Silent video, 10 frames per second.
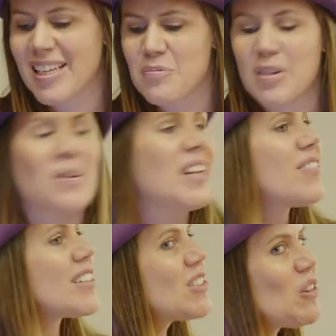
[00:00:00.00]
But what if
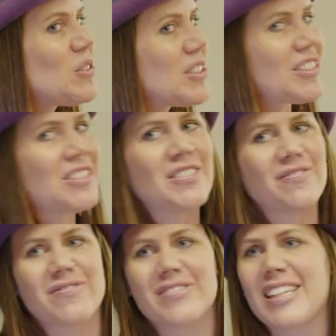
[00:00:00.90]
I told
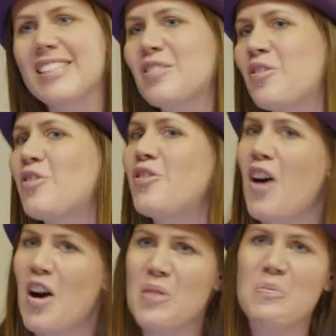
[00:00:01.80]
you there's a
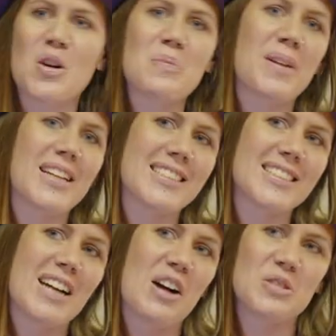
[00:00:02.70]
far more pleasant
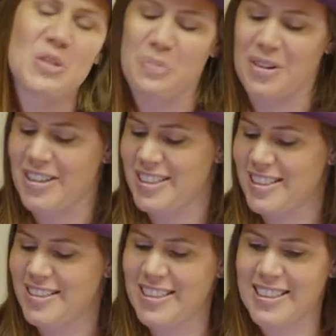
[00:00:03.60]
counterpart
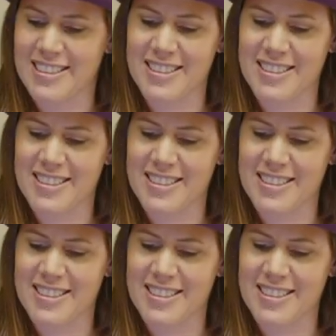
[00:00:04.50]
to this?